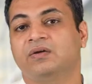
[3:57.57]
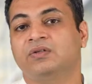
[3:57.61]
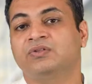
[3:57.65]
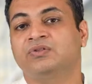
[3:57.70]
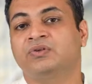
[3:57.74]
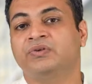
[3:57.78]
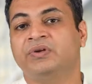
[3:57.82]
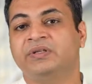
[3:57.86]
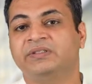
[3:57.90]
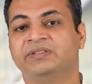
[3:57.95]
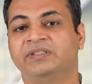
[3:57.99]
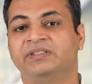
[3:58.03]

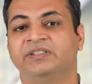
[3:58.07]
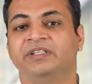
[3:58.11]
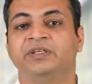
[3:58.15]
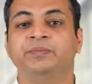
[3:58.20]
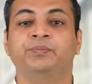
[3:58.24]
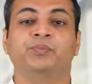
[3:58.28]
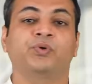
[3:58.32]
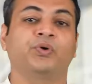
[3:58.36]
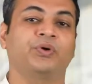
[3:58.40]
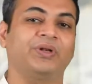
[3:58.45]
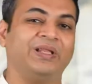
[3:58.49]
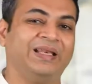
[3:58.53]
also result in
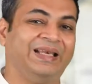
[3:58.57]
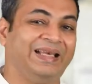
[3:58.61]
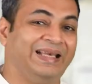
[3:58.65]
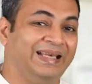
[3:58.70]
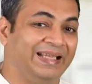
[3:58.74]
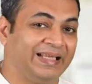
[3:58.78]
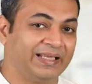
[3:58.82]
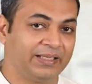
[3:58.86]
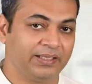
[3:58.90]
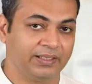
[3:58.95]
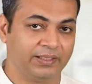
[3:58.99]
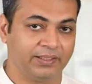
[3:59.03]
protein
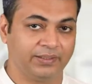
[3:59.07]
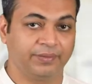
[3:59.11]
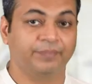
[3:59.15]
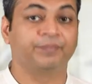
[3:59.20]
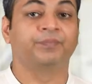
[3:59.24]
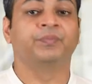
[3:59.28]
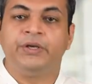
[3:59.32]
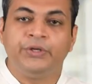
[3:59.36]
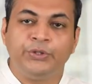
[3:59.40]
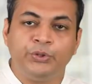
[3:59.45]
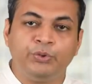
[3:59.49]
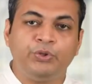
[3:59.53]
leaking.
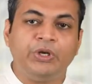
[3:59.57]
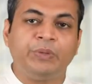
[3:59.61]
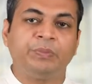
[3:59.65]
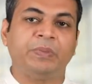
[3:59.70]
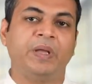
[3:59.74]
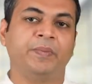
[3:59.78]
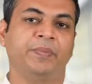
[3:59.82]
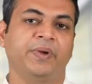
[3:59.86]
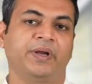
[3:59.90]
During my